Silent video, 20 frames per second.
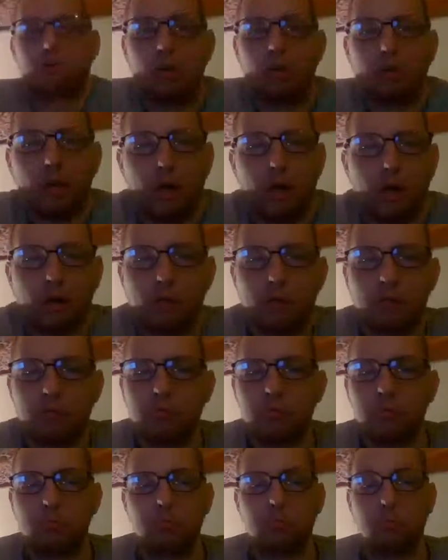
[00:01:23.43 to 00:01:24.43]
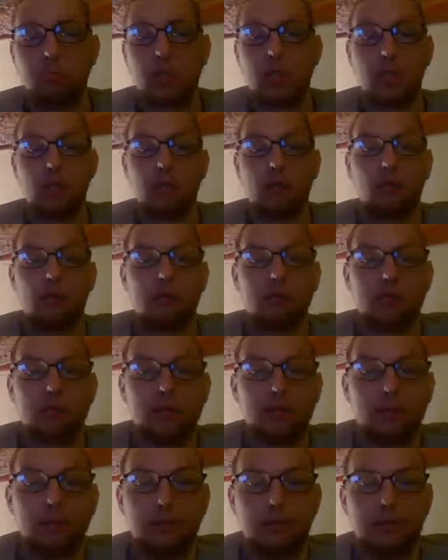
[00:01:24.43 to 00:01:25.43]
uh, got a long
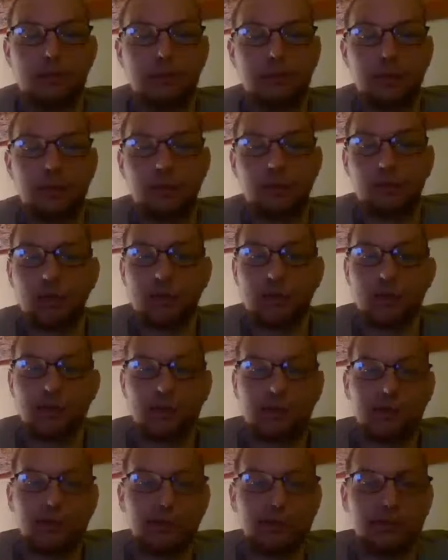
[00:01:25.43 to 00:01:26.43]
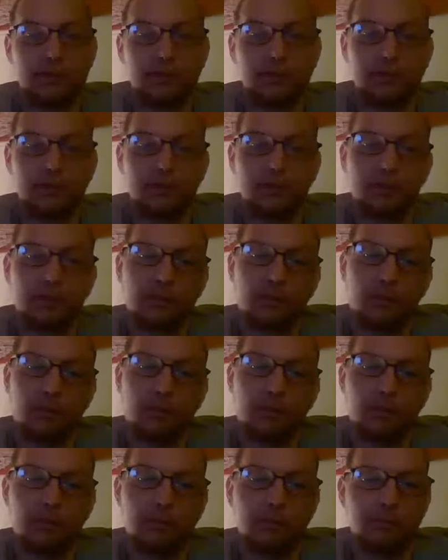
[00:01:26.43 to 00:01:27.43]
series to go. I think this is going to
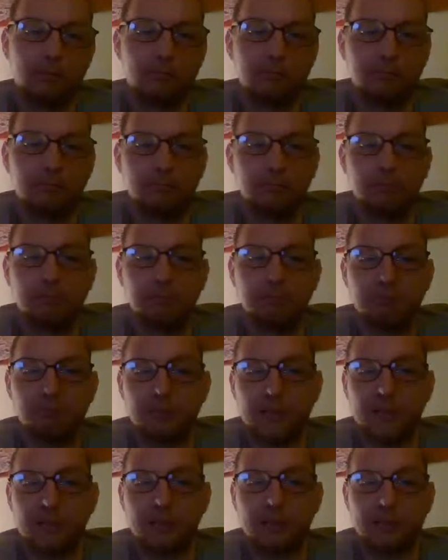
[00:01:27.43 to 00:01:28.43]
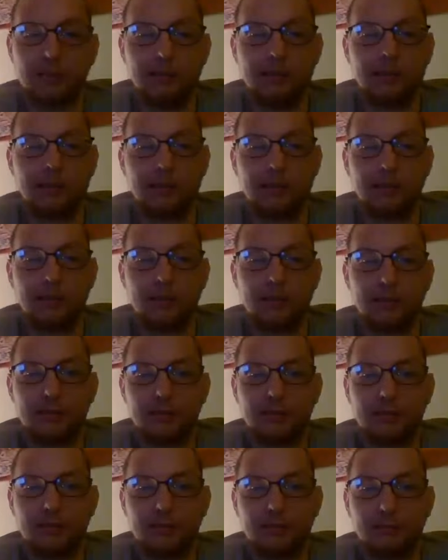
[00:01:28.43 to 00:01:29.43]
go at least
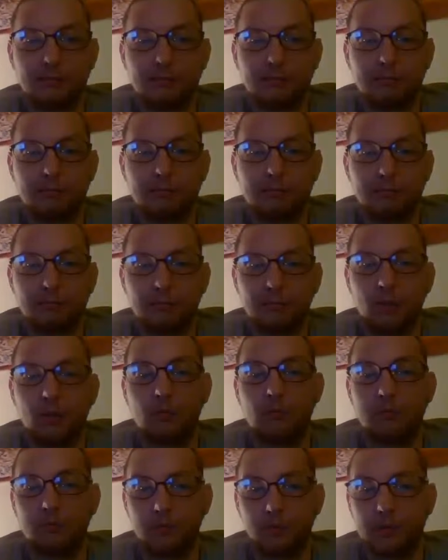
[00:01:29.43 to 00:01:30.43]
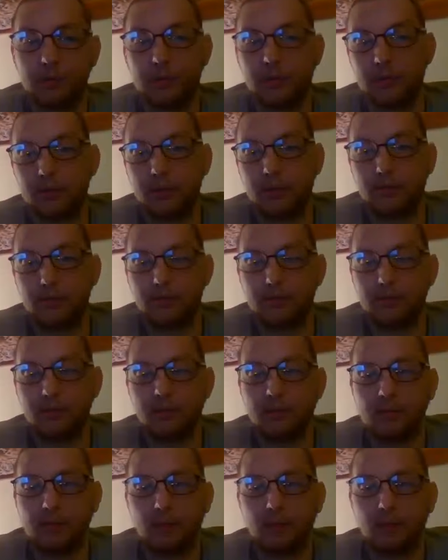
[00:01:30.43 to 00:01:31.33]
six, hopefully seven.